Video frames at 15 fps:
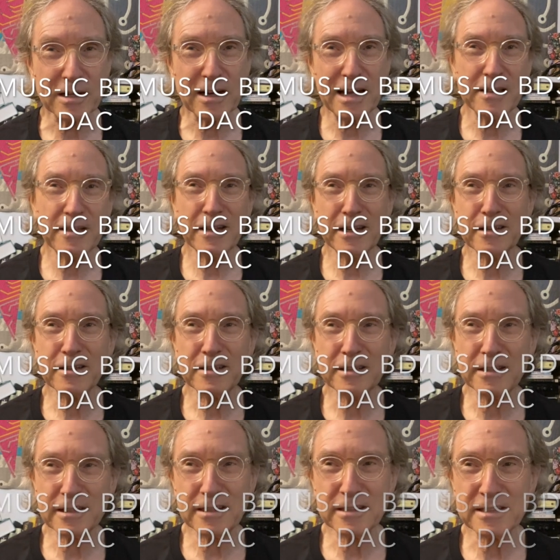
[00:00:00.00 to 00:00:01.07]
I think
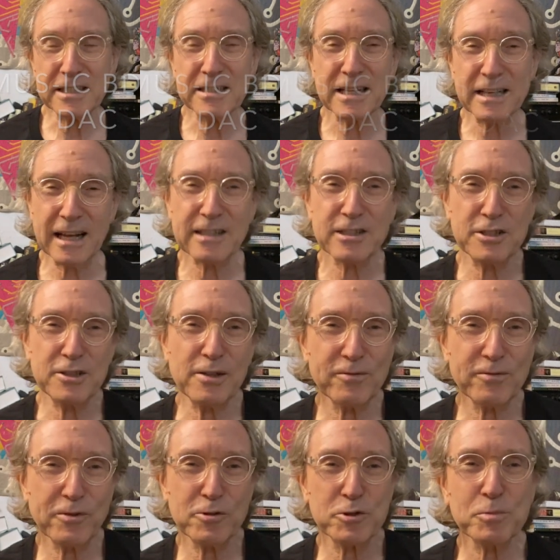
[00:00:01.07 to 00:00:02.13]
the D10X is the
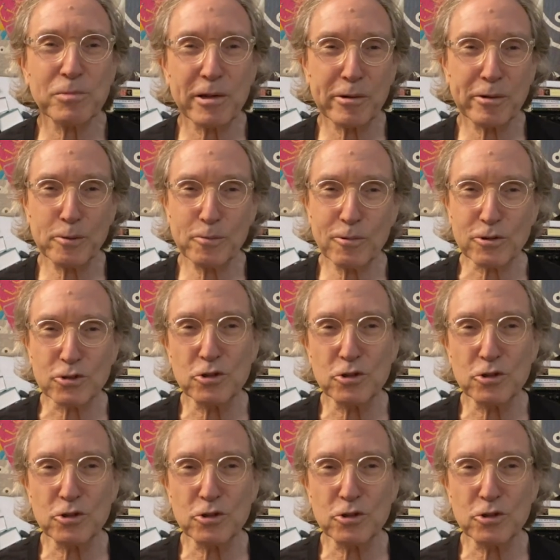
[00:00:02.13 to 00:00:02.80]
first player in the world